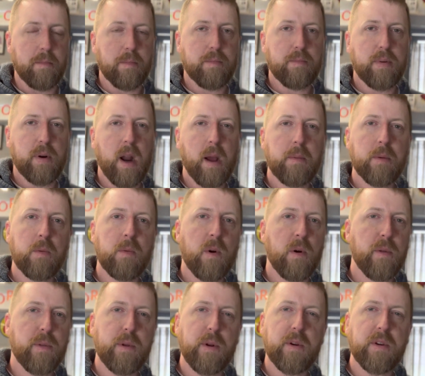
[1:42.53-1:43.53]
Probably
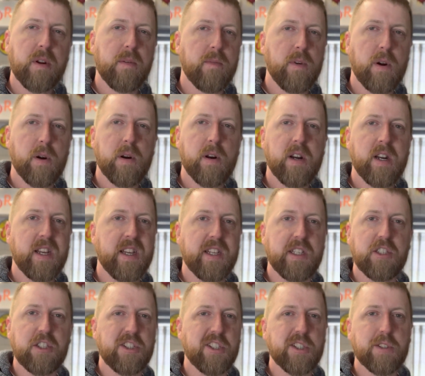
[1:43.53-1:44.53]
won't throw a converter in it.
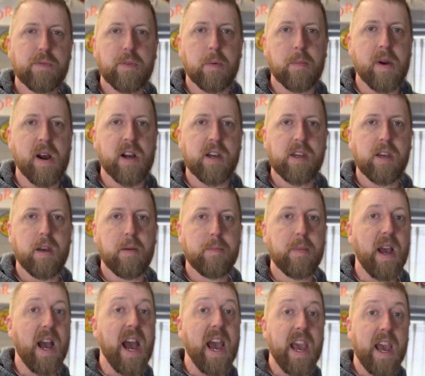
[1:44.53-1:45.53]
It's just for mock-up.
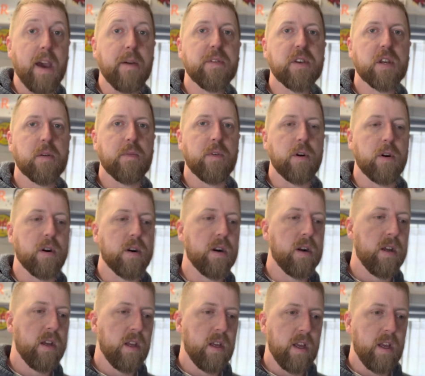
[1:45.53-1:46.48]
I have the converter,